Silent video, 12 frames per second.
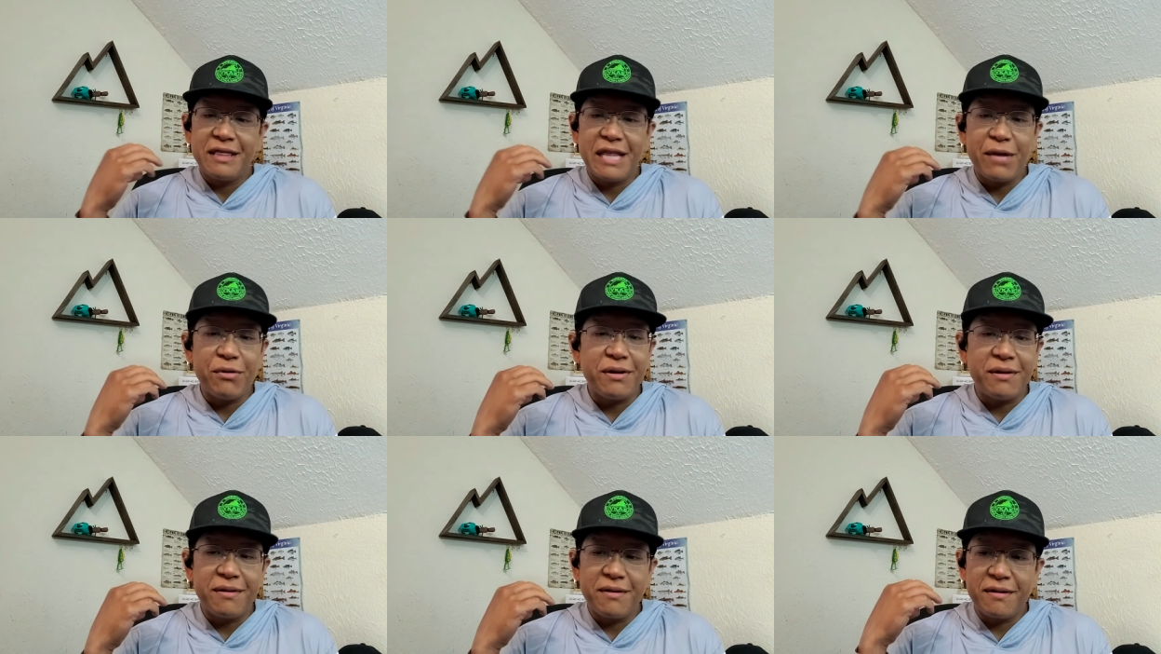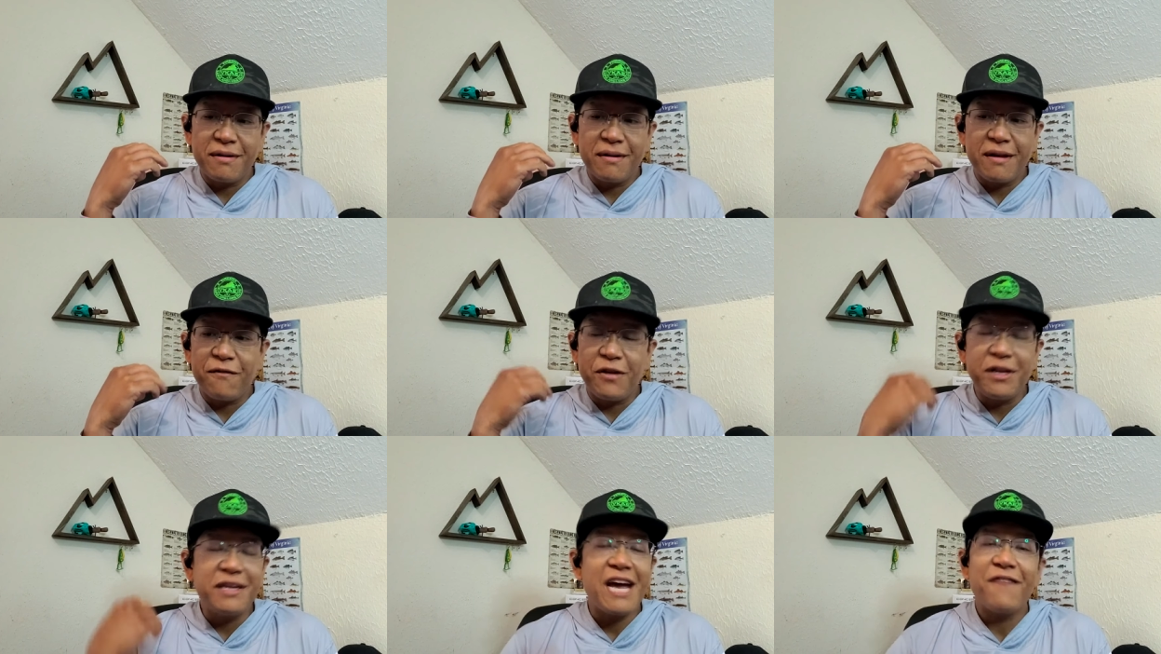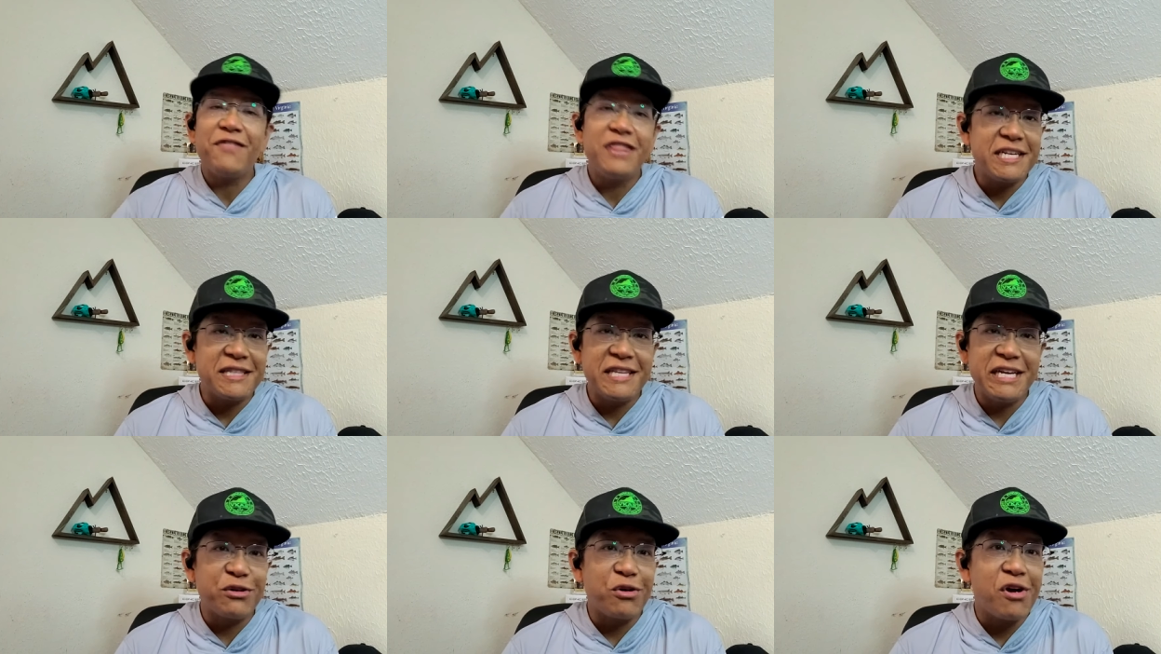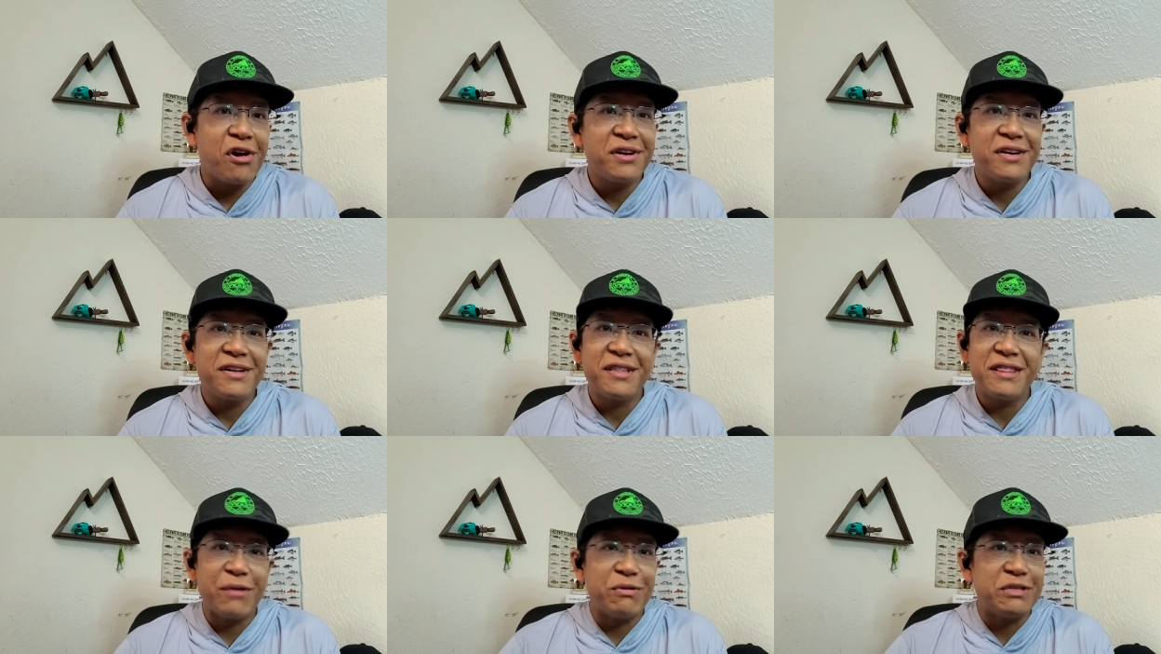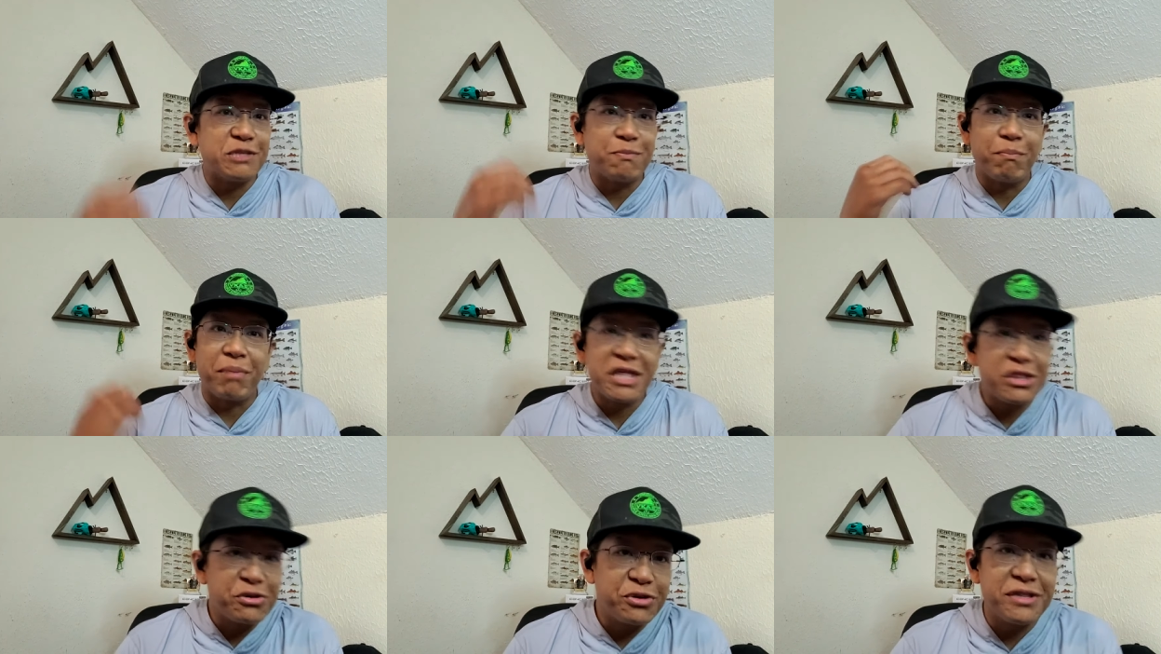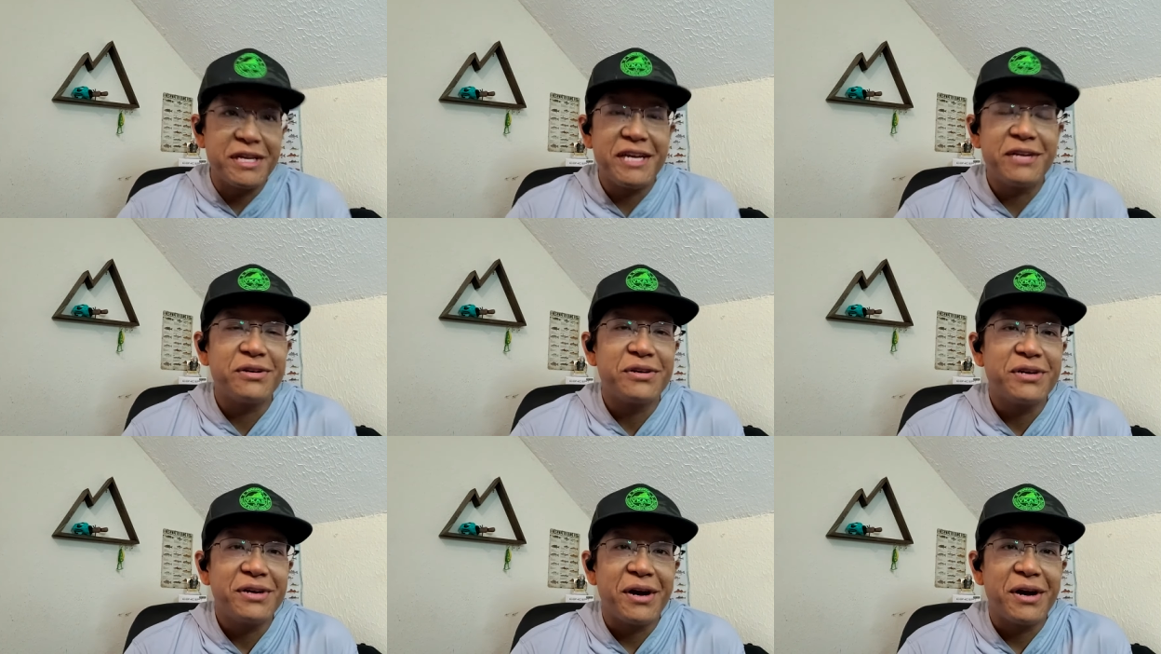they would, if you didn't have thick leader on, they would just bite through your leader.